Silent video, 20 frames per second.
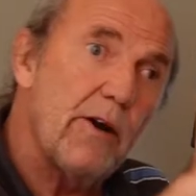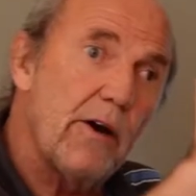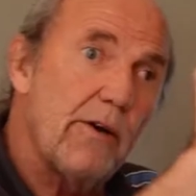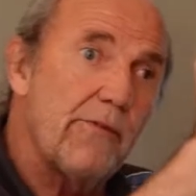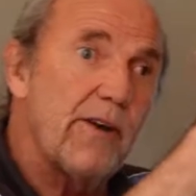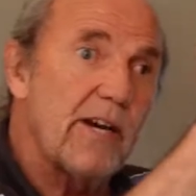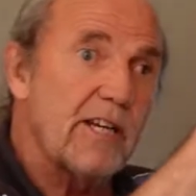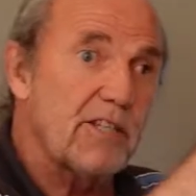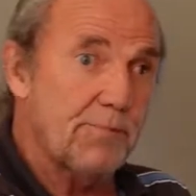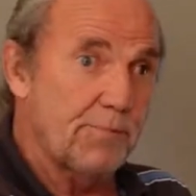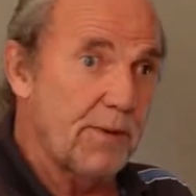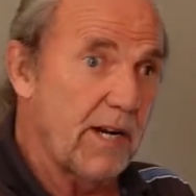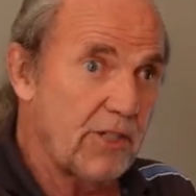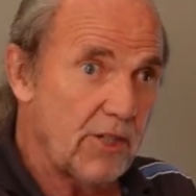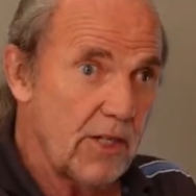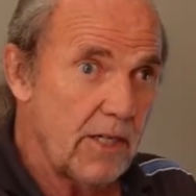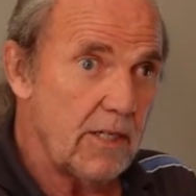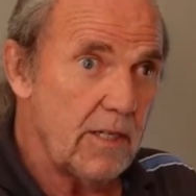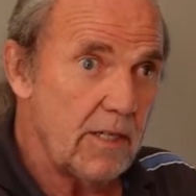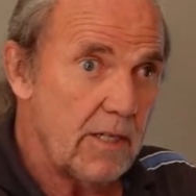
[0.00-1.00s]
of
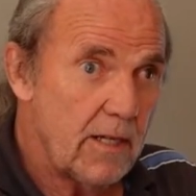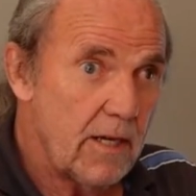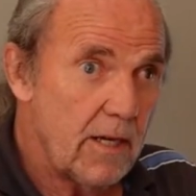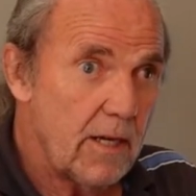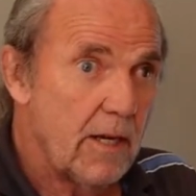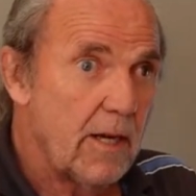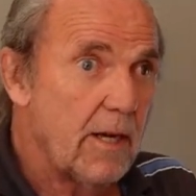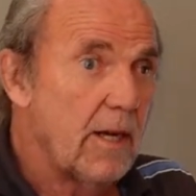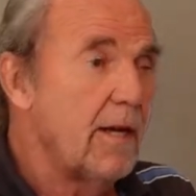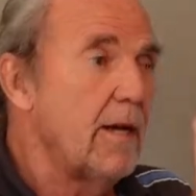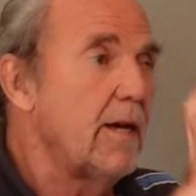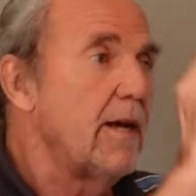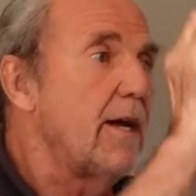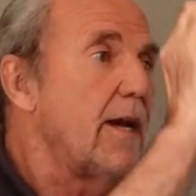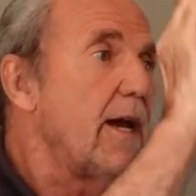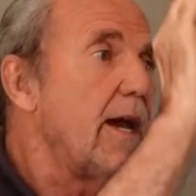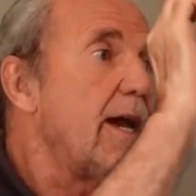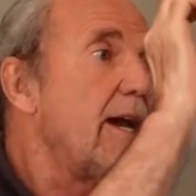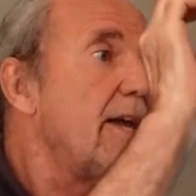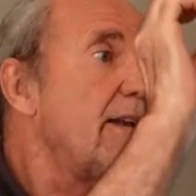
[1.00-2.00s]
expression,
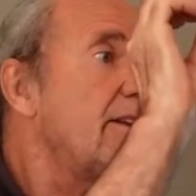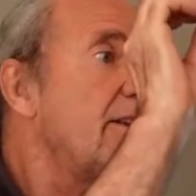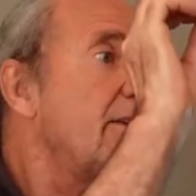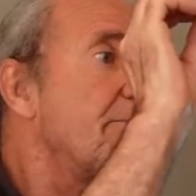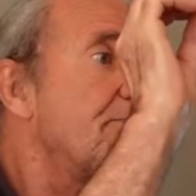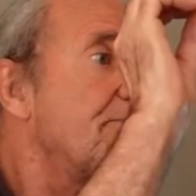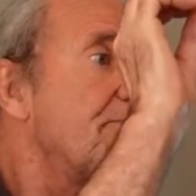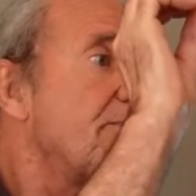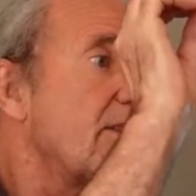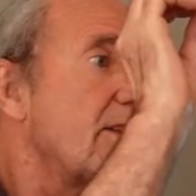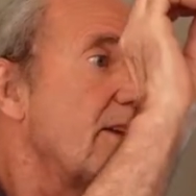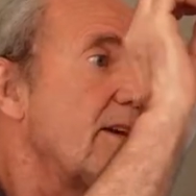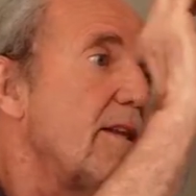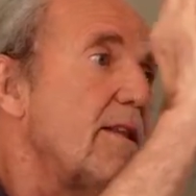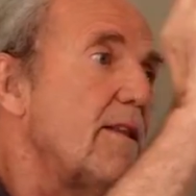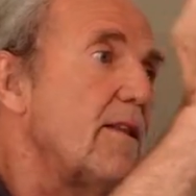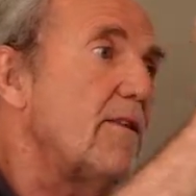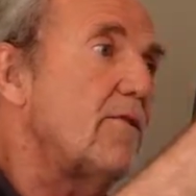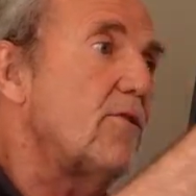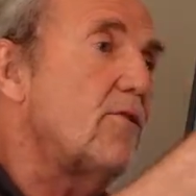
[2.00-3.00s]
and
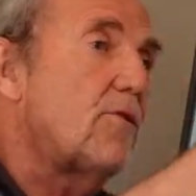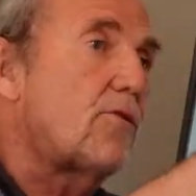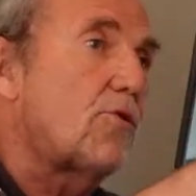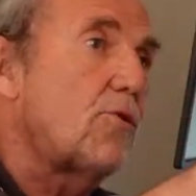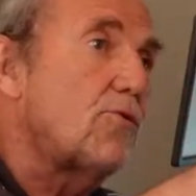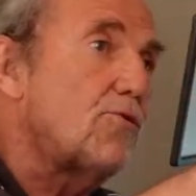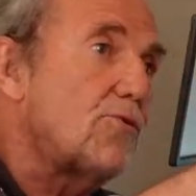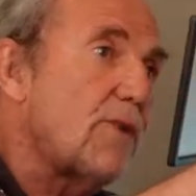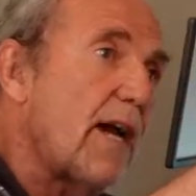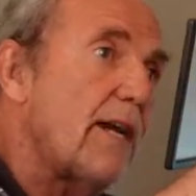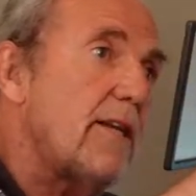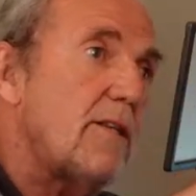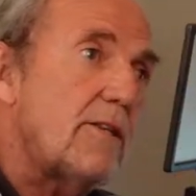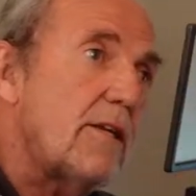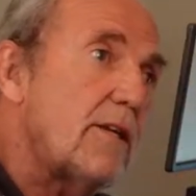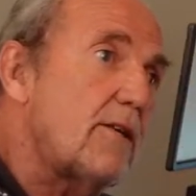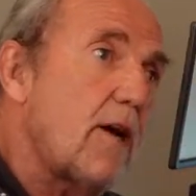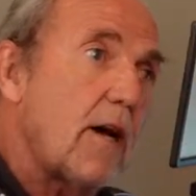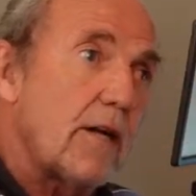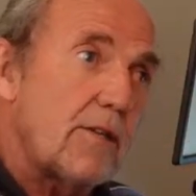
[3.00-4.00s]
to write
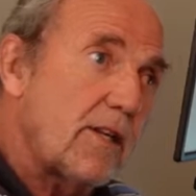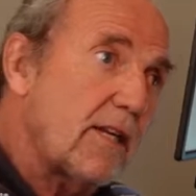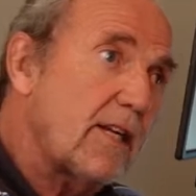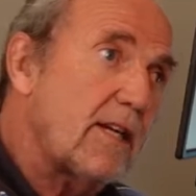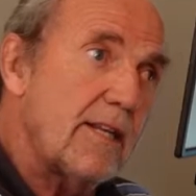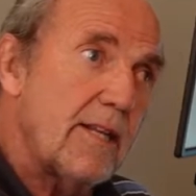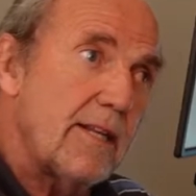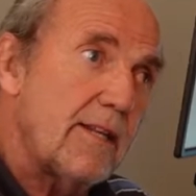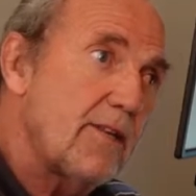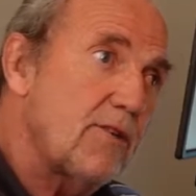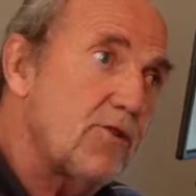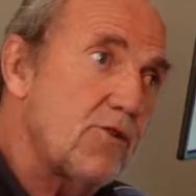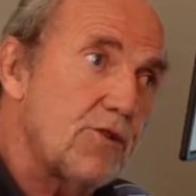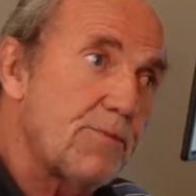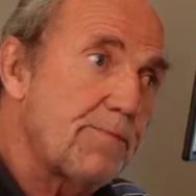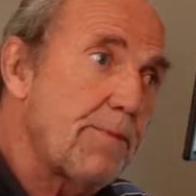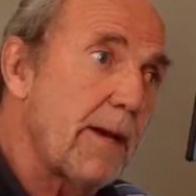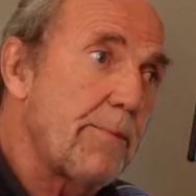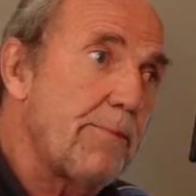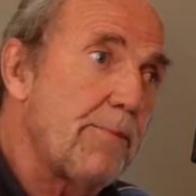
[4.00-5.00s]
an article in the
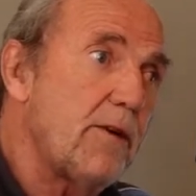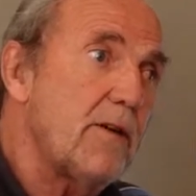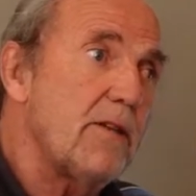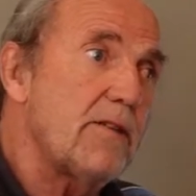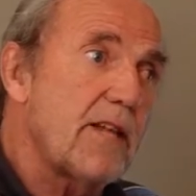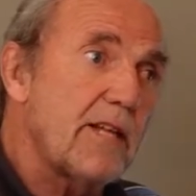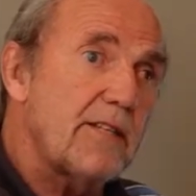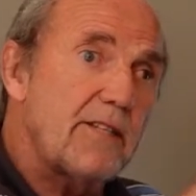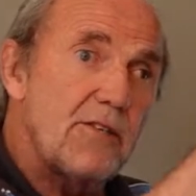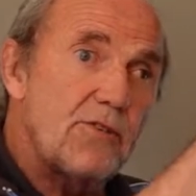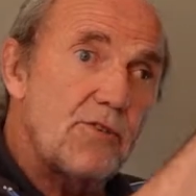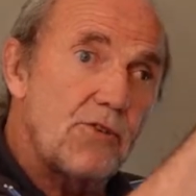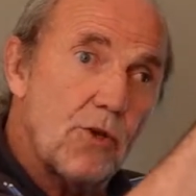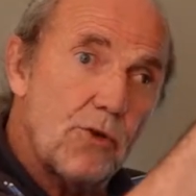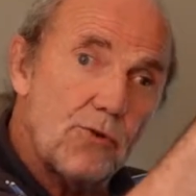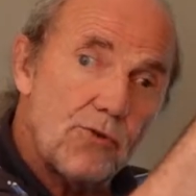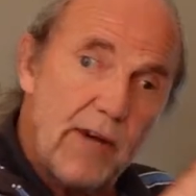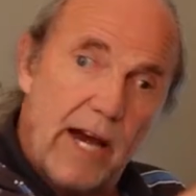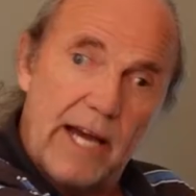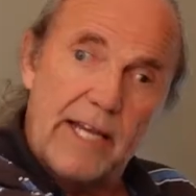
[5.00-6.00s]
newspaper, that is your
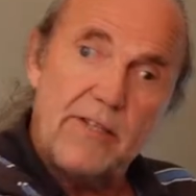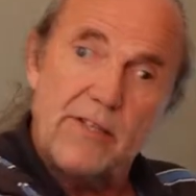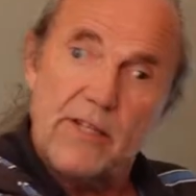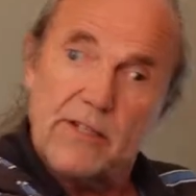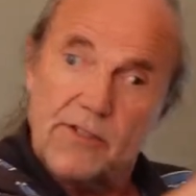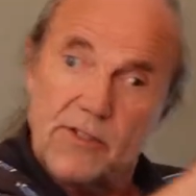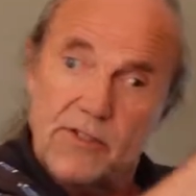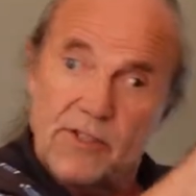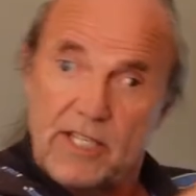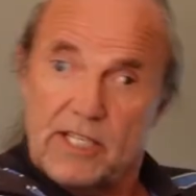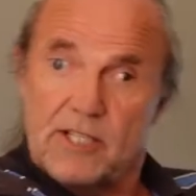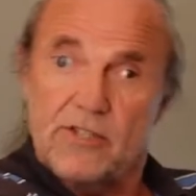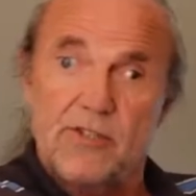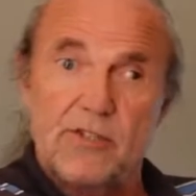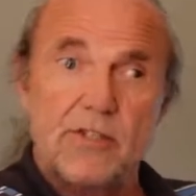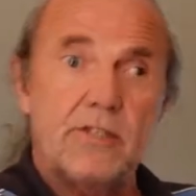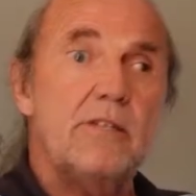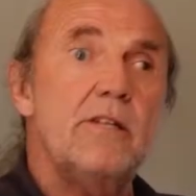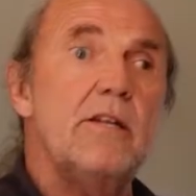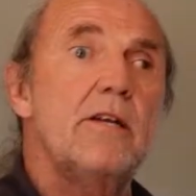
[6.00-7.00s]
right as a
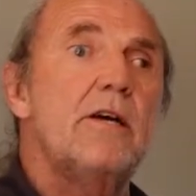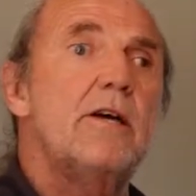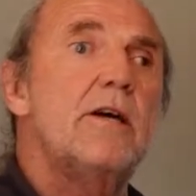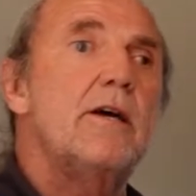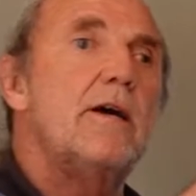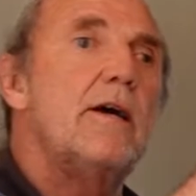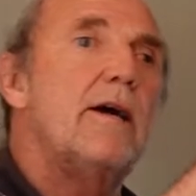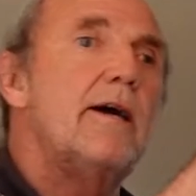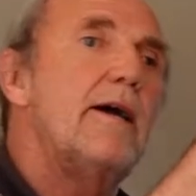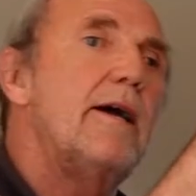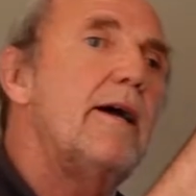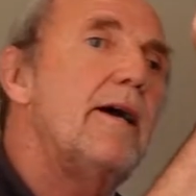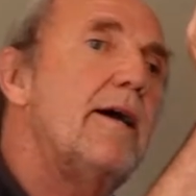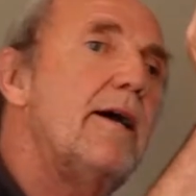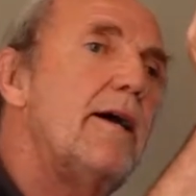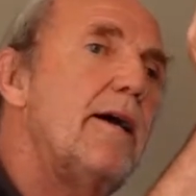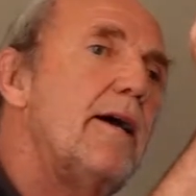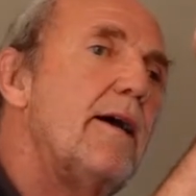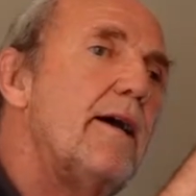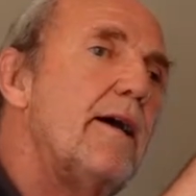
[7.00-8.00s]
citizen.
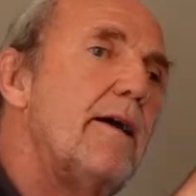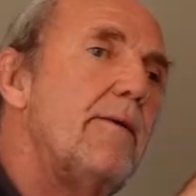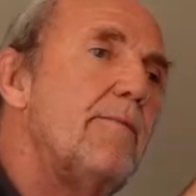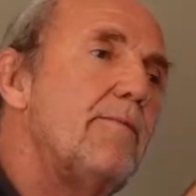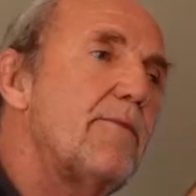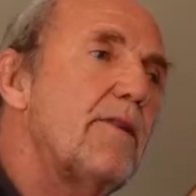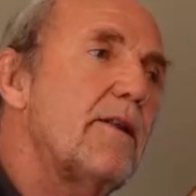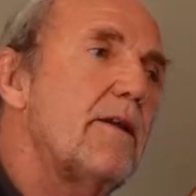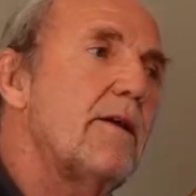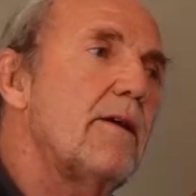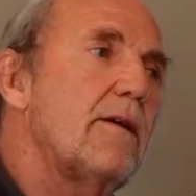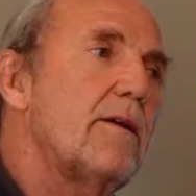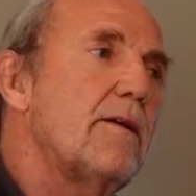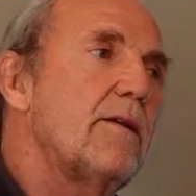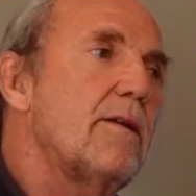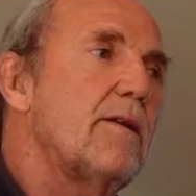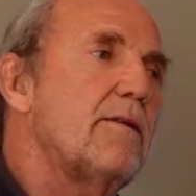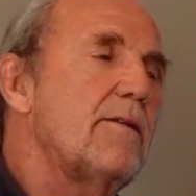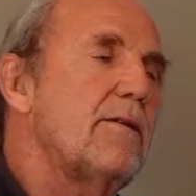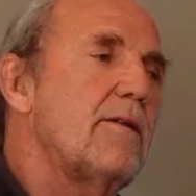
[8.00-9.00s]
The
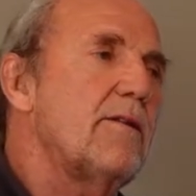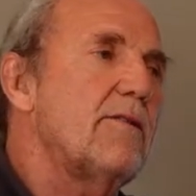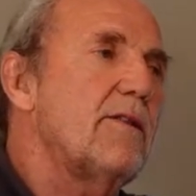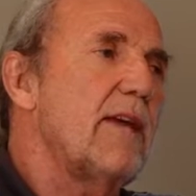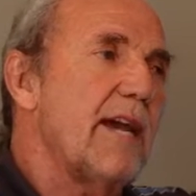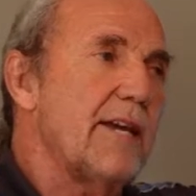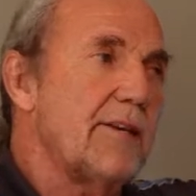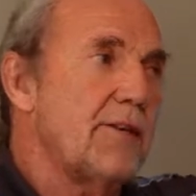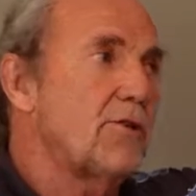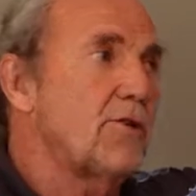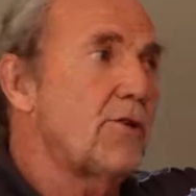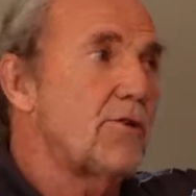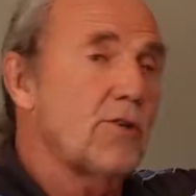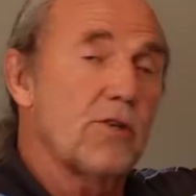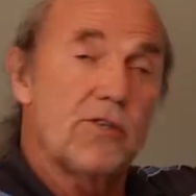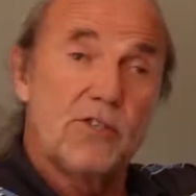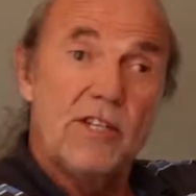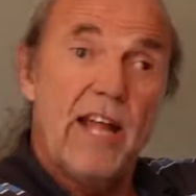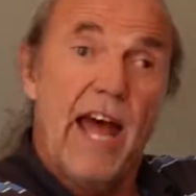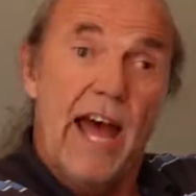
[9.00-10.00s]
editor
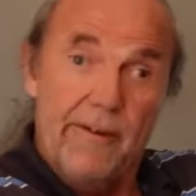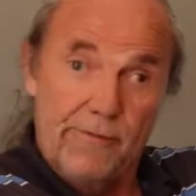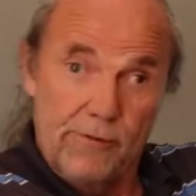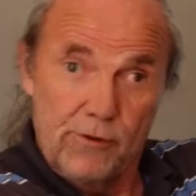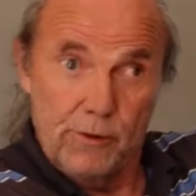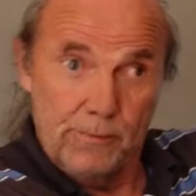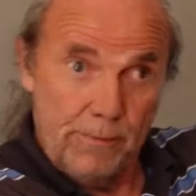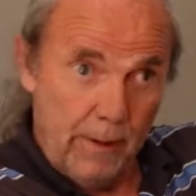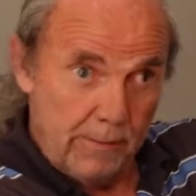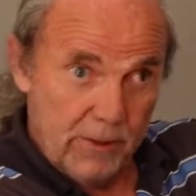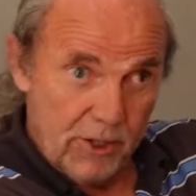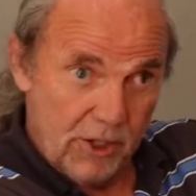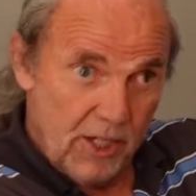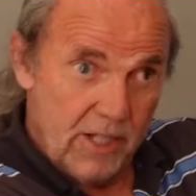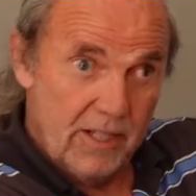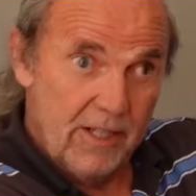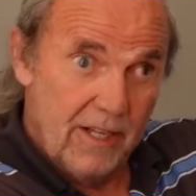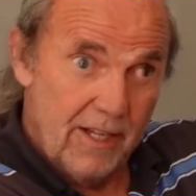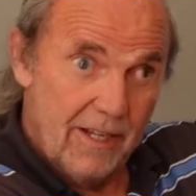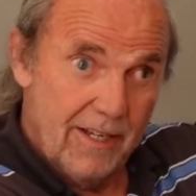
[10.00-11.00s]
doesn't have to publish it.
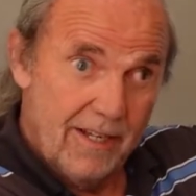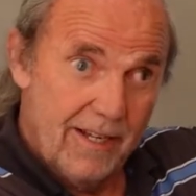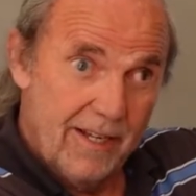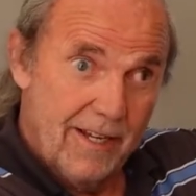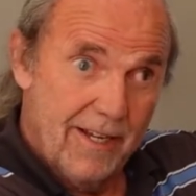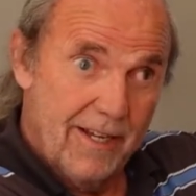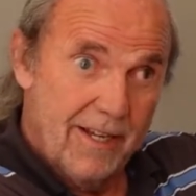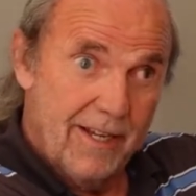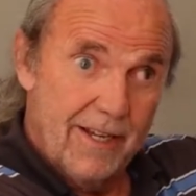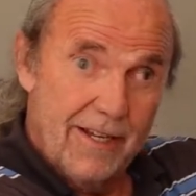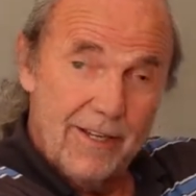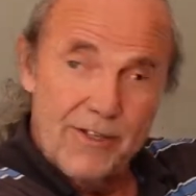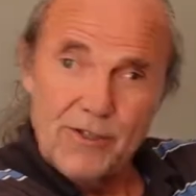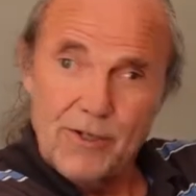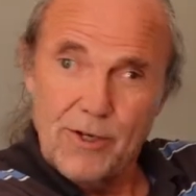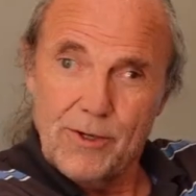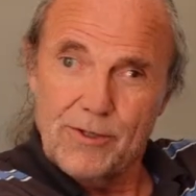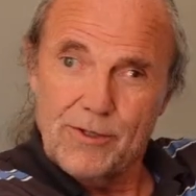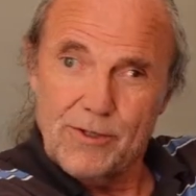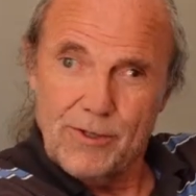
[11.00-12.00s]

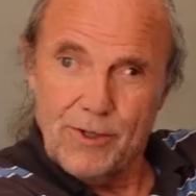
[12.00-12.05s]
So